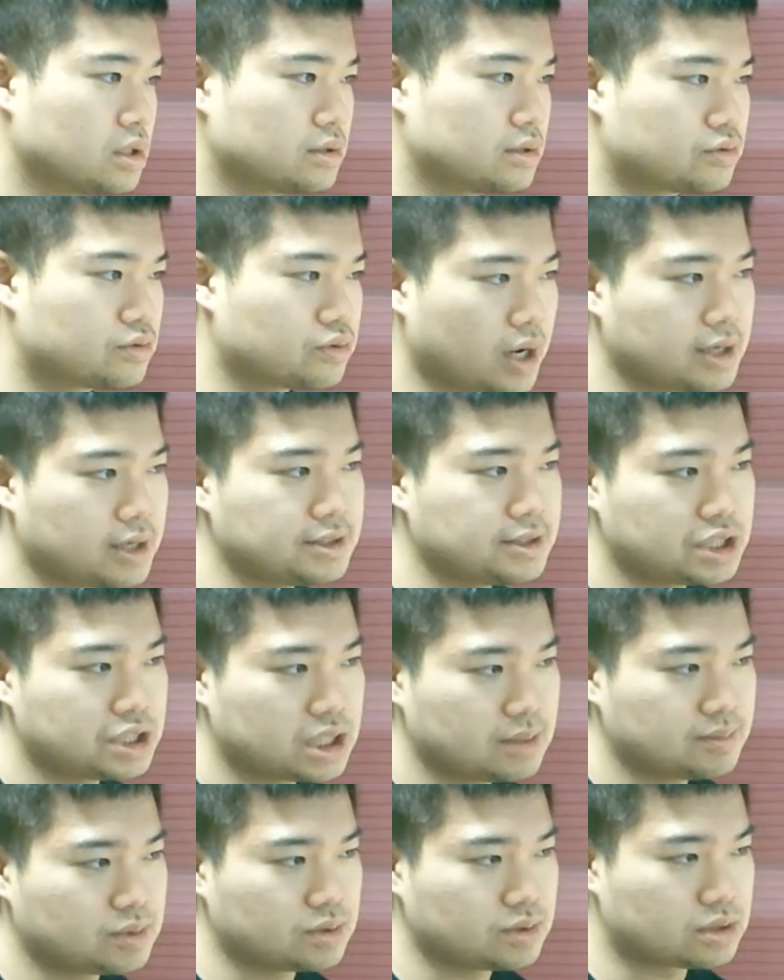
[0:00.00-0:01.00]
Grain
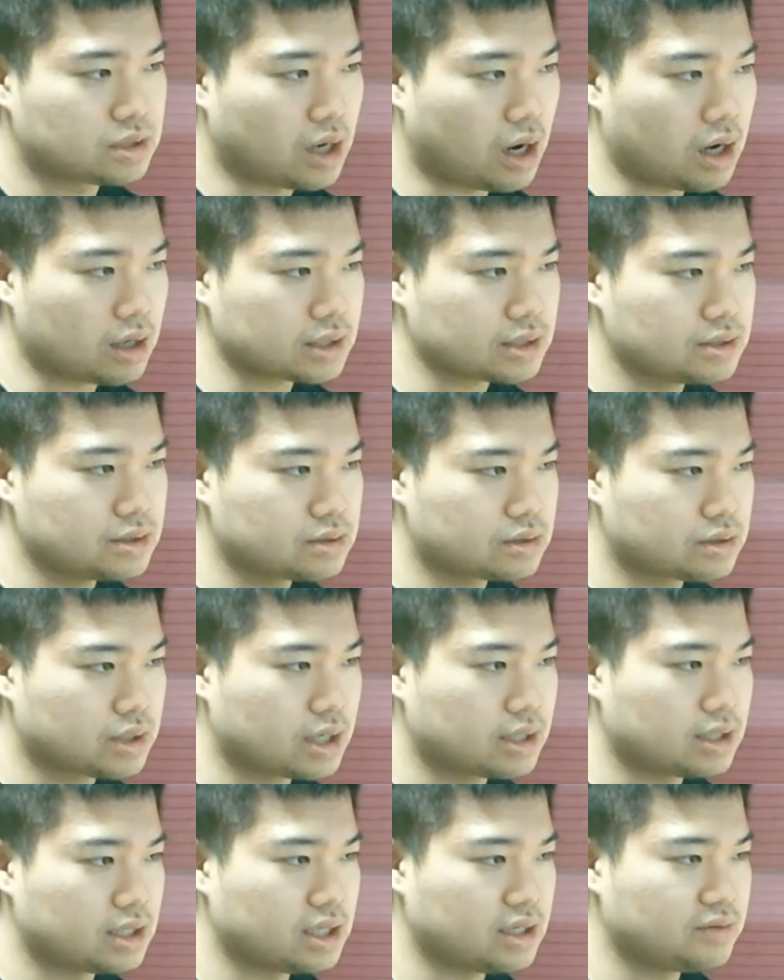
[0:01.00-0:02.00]
shipped to dock in
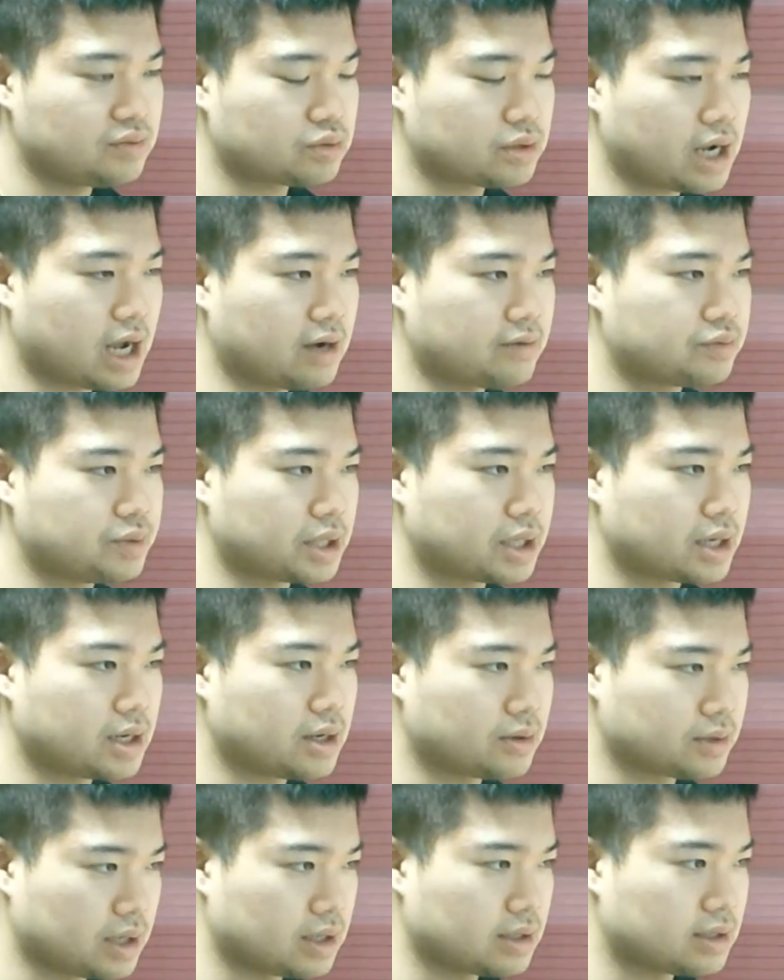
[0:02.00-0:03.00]
Ukraine, leave for Africa.
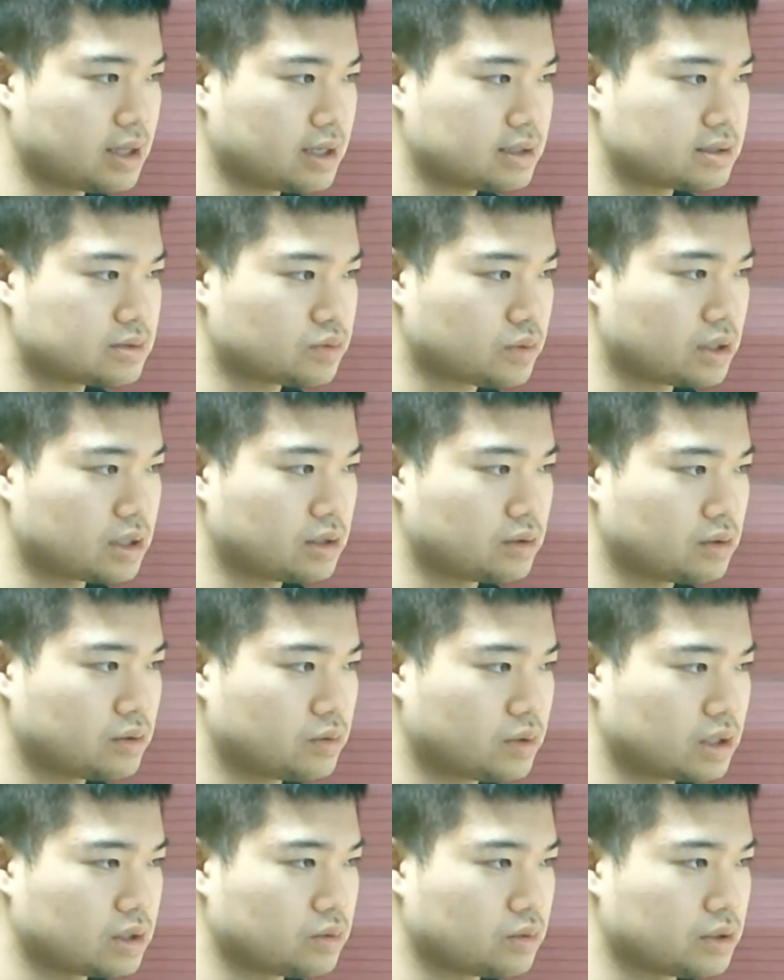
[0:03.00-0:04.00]
Okay, that's what
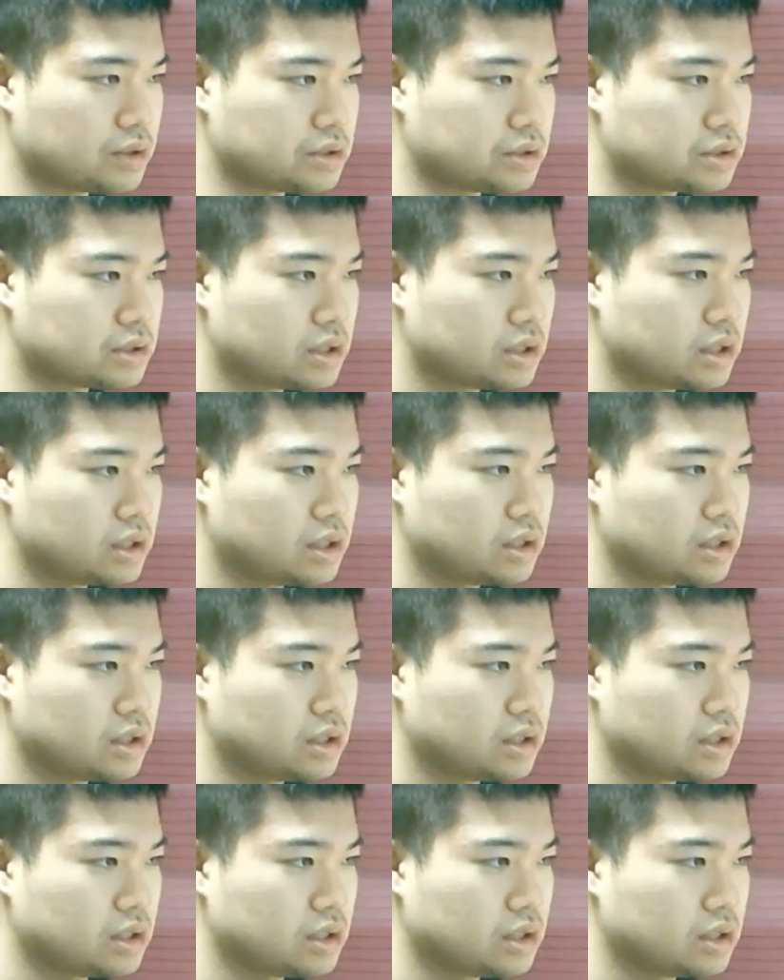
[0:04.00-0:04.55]
it was.